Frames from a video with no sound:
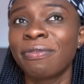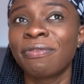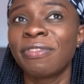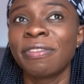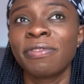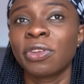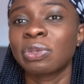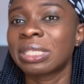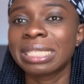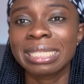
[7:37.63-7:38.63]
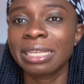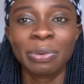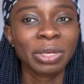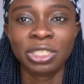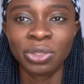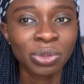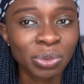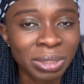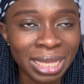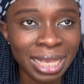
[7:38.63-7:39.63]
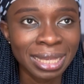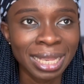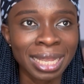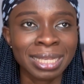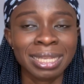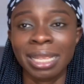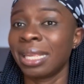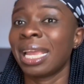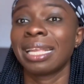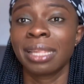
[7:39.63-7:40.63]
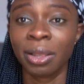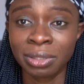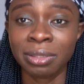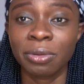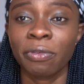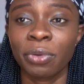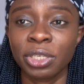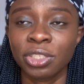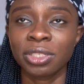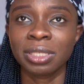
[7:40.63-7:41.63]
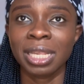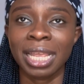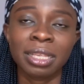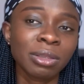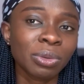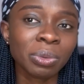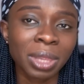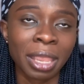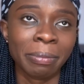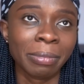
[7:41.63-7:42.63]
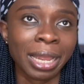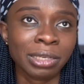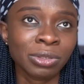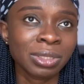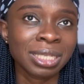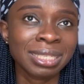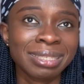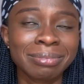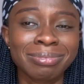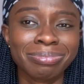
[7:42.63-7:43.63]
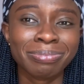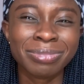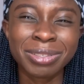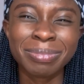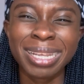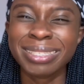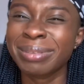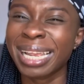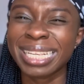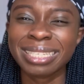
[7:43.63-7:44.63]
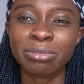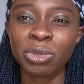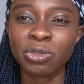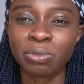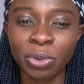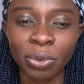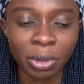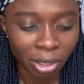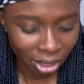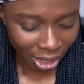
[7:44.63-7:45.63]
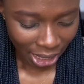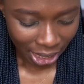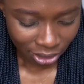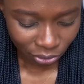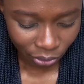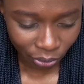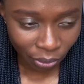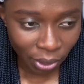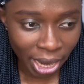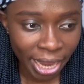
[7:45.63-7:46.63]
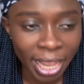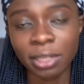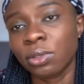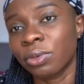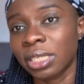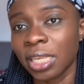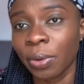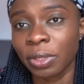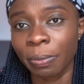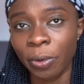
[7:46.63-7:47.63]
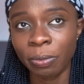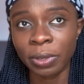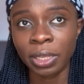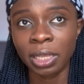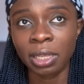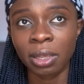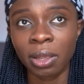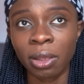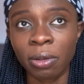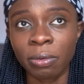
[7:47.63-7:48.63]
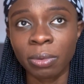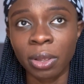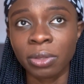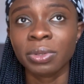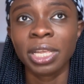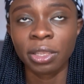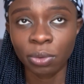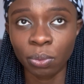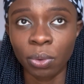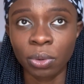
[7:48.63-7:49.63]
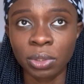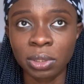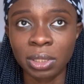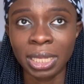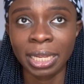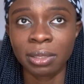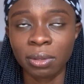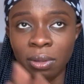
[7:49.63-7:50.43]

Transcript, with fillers: 50 or 60 questions with it and they, there are thousands of questions there. I didn't do them. I just did smiles like small small. So I had to register with the public uh, another UWorld like